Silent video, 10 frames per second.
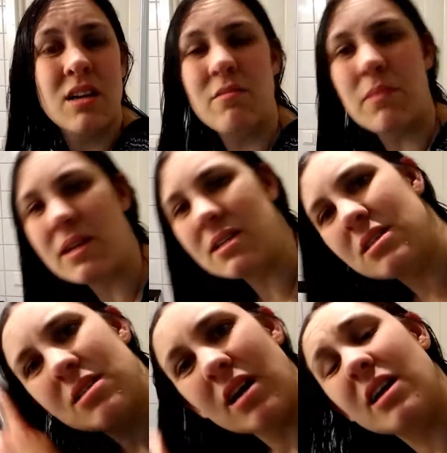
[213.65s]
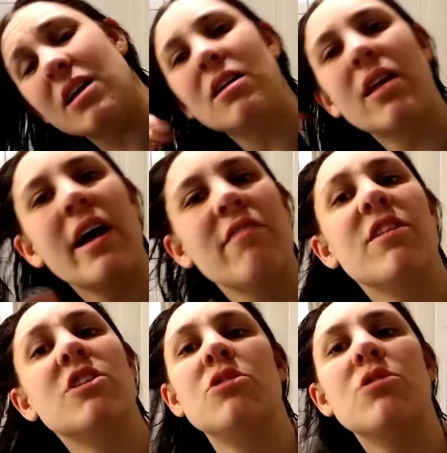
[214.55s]
being stuck in a life
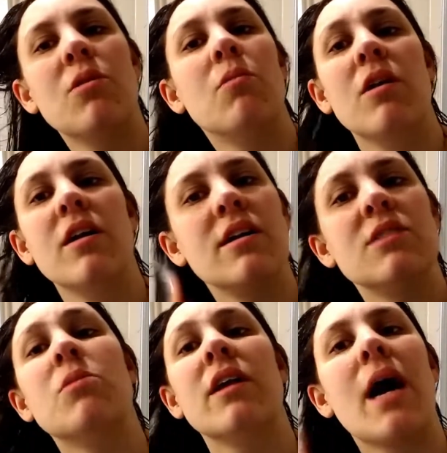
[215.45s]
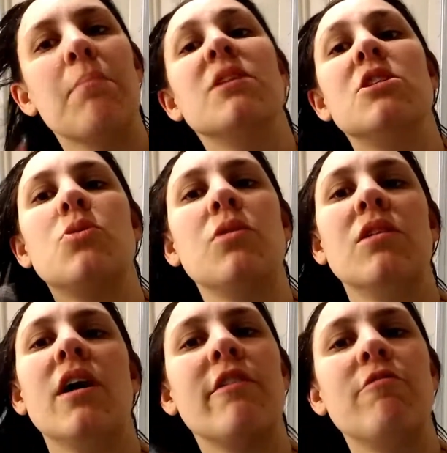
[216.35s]
that you don't want is what happens to a
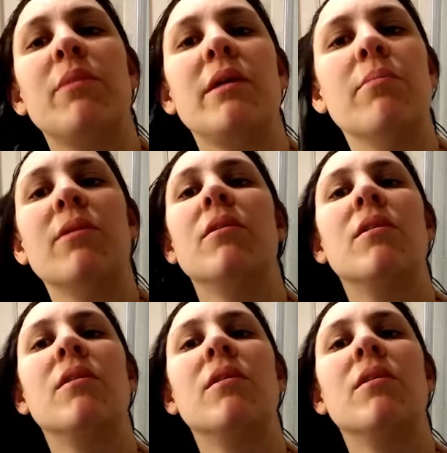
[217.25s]
lot of people.